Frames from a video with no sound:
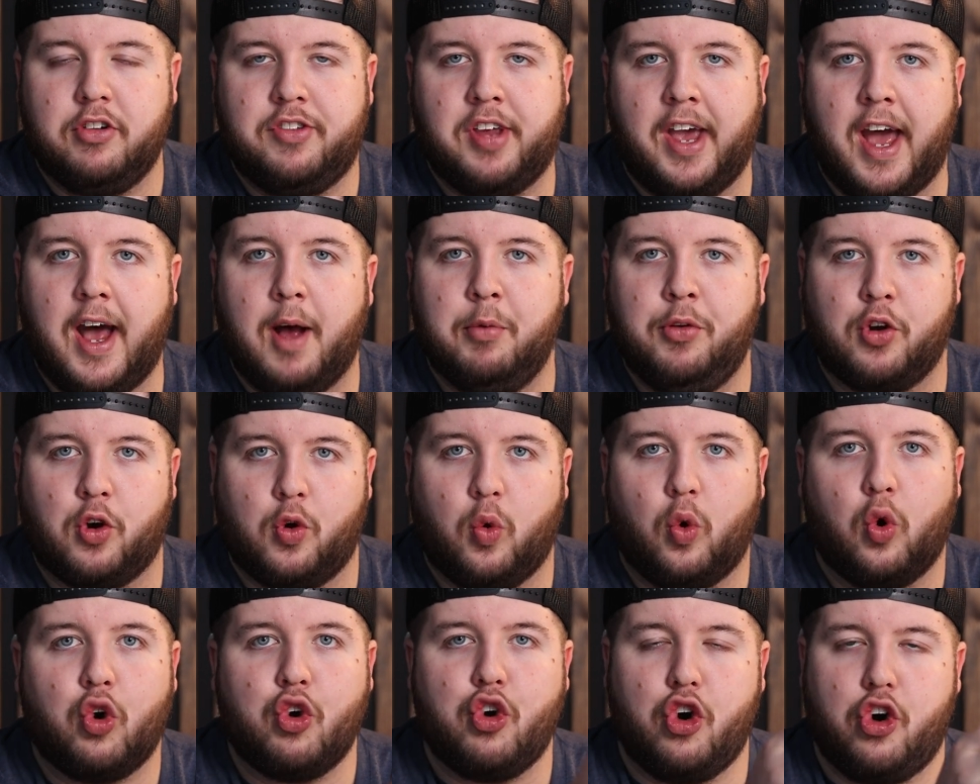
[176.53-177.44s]
tabs are
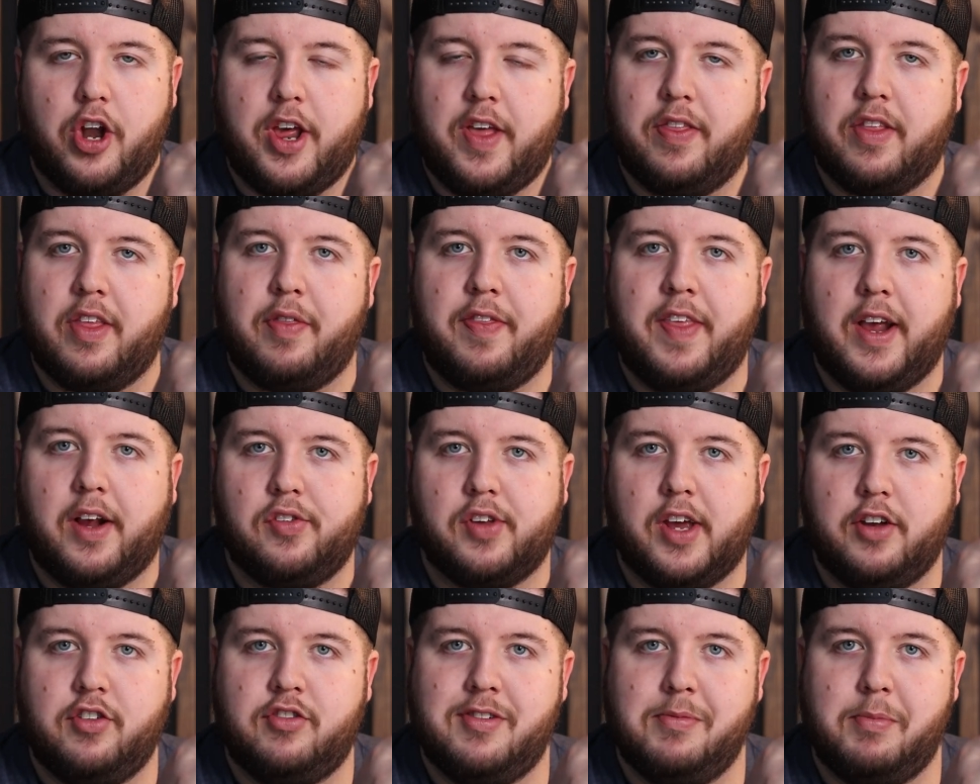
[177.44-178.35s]
ordered in the
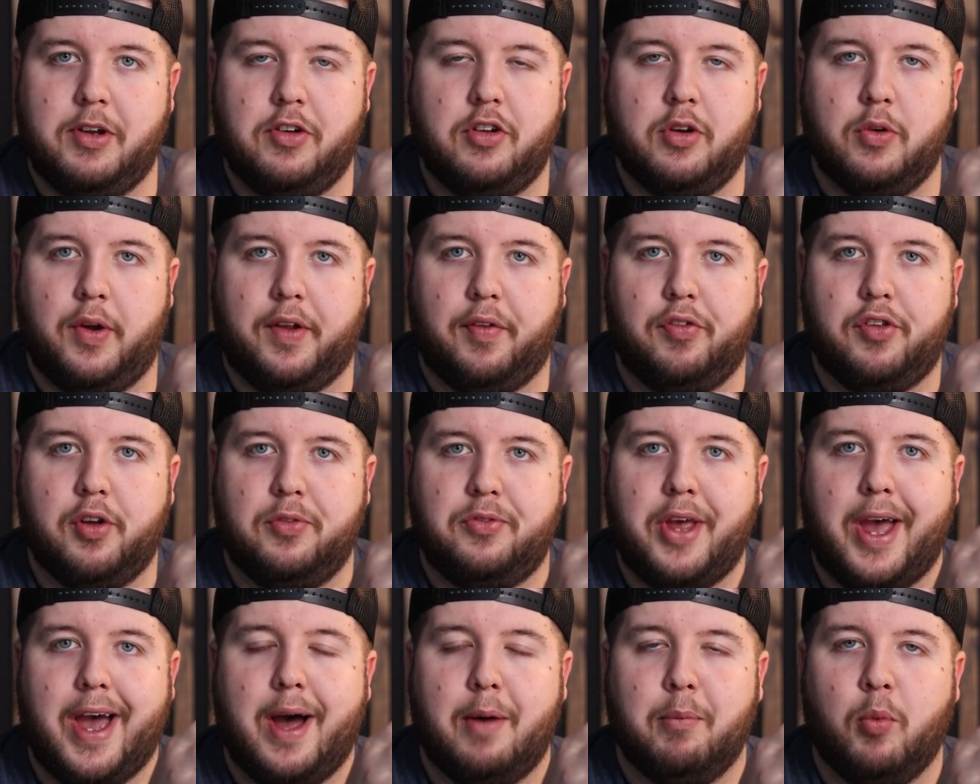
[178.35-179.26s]
things I should be doing. So
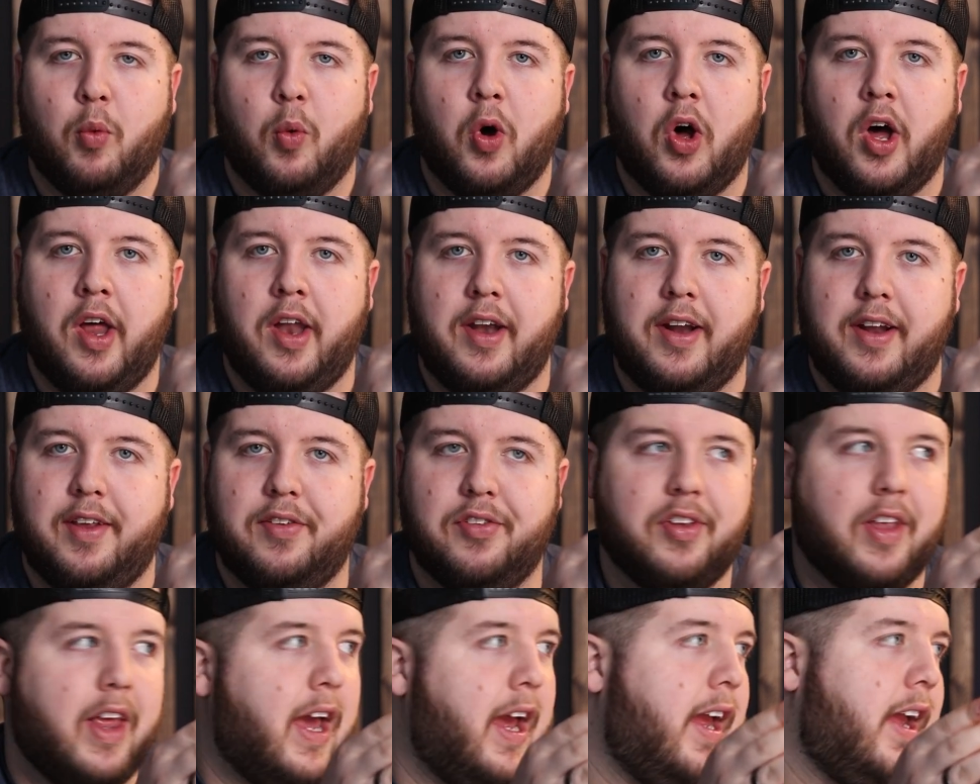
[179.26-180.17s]
tab one
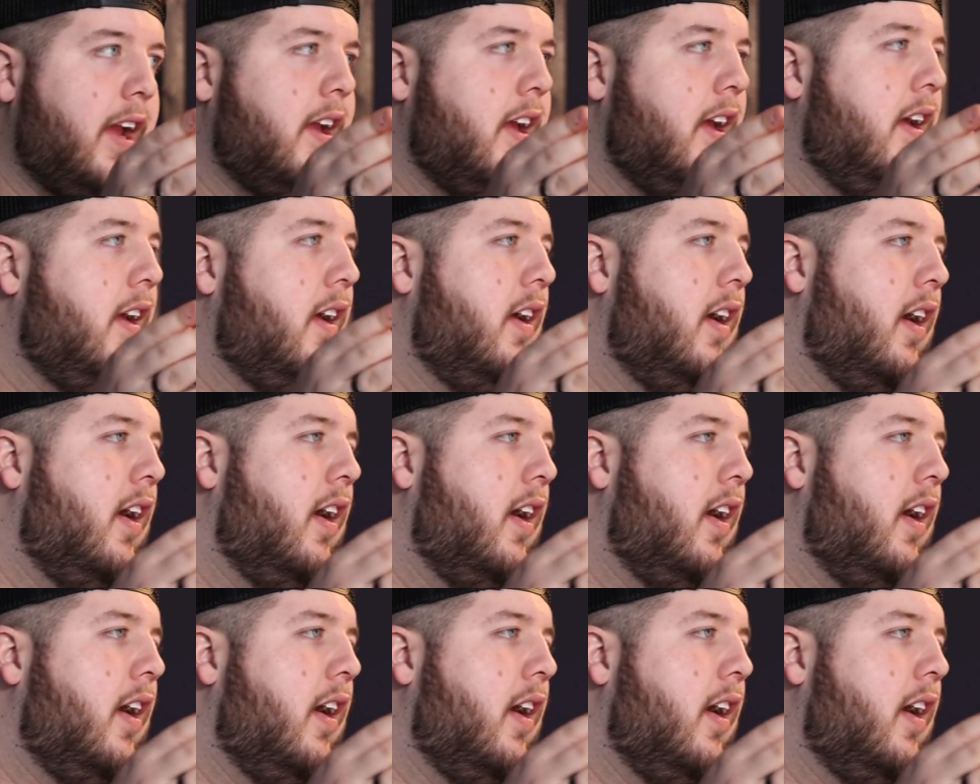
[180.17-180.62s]
is like